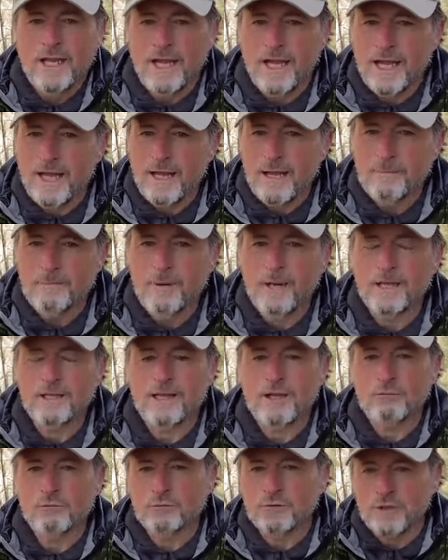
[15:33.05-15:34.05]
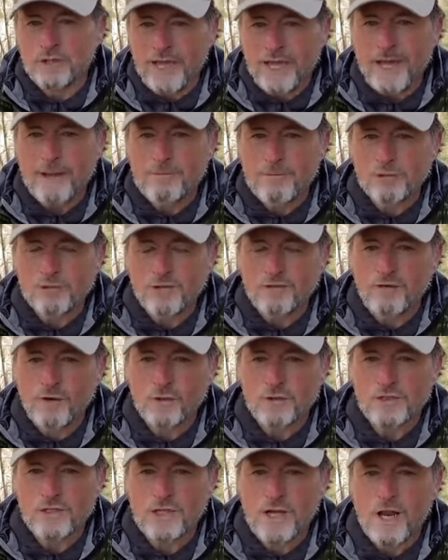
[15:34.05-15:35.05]
but today I'm mostly
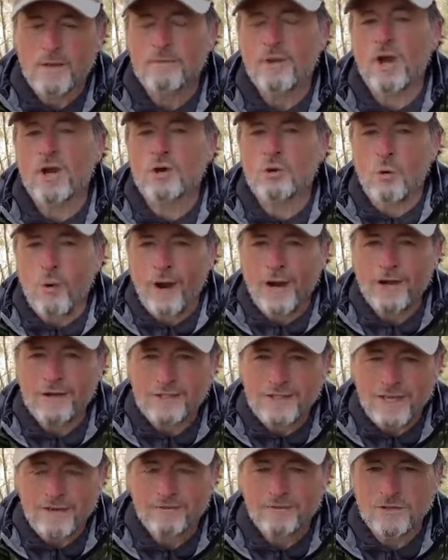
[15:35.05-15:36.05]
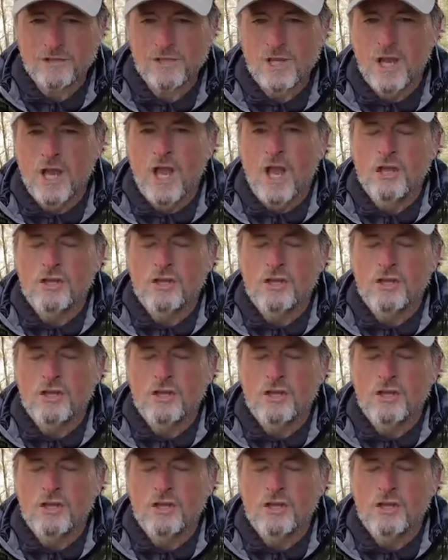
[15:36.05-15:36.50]
focusing on acquired deafness.